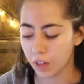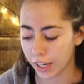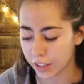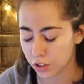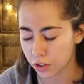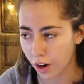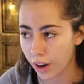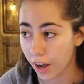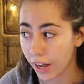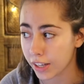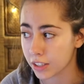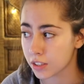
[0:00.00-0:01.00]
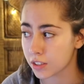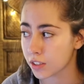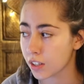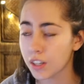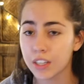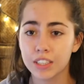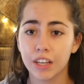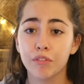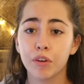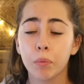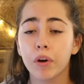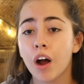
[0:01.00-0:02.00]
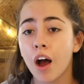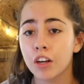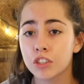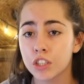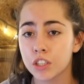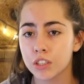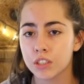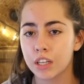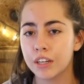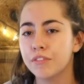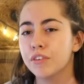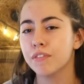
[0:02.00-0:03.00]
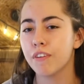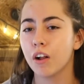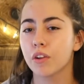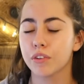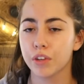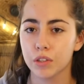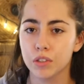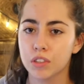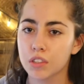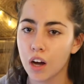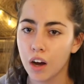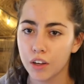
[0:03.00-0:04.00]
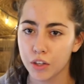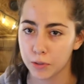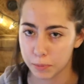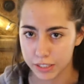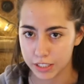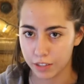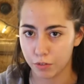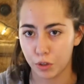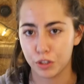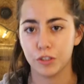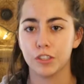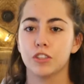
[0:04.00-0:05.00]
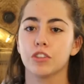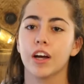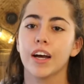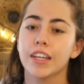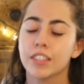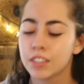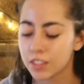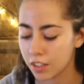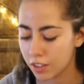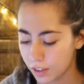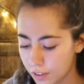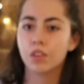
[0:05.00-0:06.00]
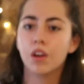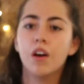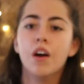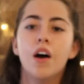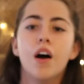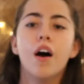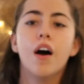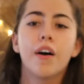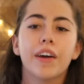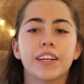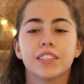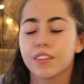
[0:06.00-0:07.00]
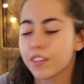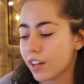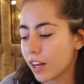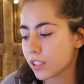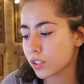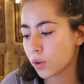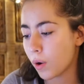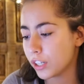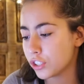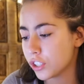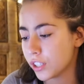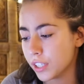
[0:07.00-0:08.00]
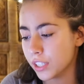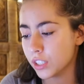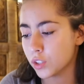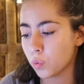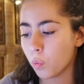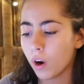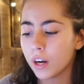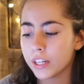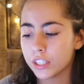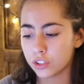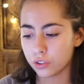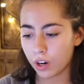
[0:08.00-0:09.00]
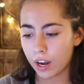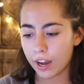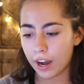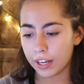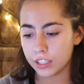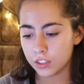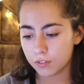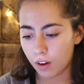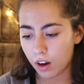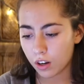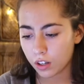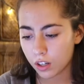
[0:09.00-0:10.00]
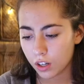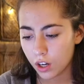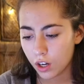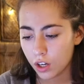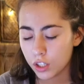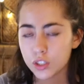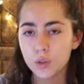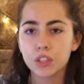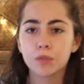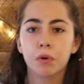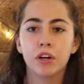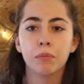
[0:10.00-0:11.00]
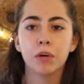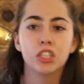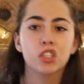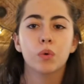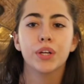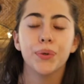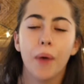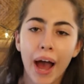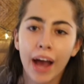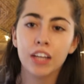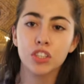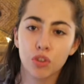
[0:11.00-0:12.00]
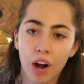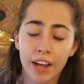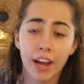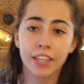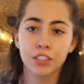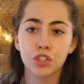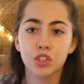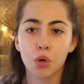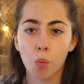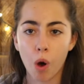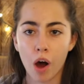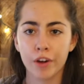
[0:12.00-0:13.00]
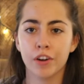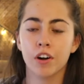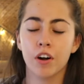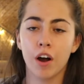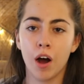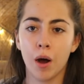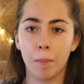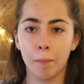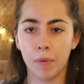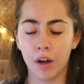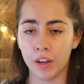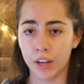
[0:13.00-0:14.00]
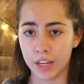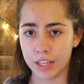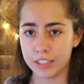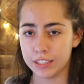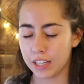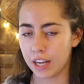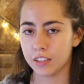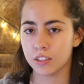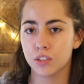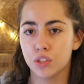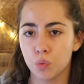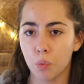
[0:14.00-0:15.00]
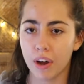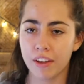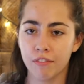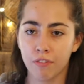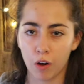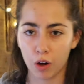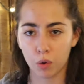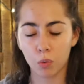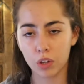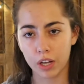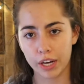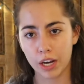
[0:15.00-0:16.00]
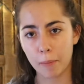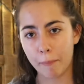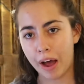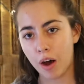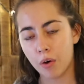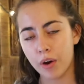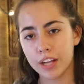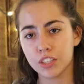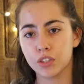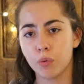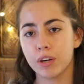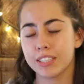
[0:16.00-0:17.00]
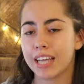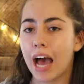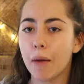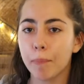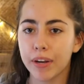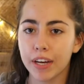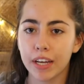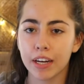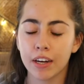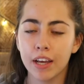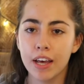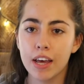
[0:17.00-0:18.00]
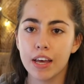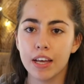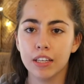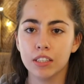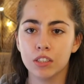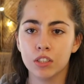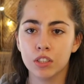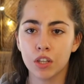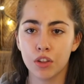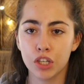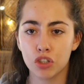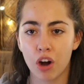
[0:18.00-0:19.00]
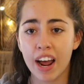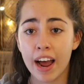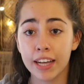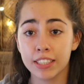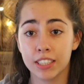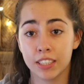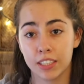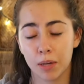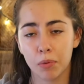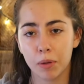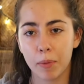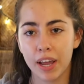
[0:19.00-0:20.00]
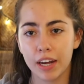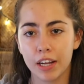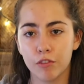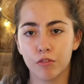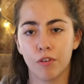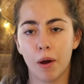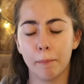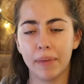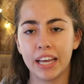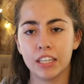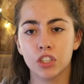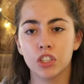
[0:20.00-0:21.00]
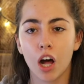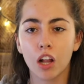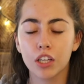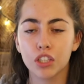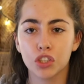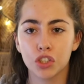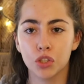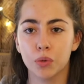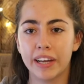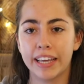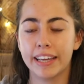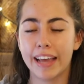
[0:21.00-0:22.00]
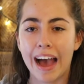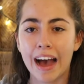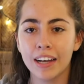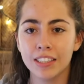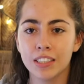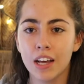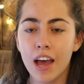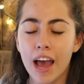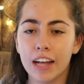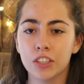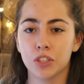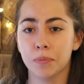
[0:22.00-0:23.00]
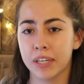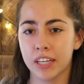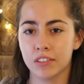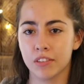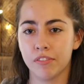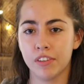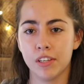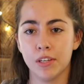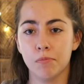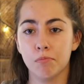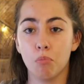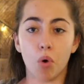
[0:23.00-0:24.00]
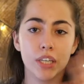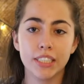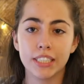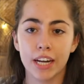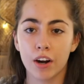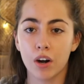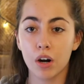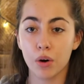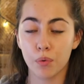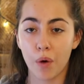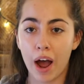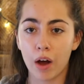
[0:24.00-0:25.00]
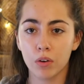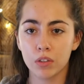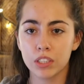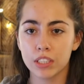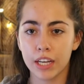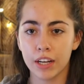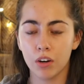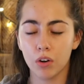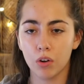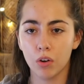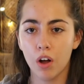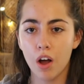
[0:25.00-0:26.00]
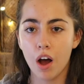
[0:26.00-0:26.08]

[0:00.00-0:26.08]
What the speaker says: like dry ice safety precautions, and if you follow those, you'll be safe while using dry ice. Okay, so the next question is, what is dry ice fog? So it's pretty much when you add dry ice to water, a dense white fog will like come out, and so what's happening is the dry ice is sublimating from a solid to a gas, and so because of the moist air around, it'll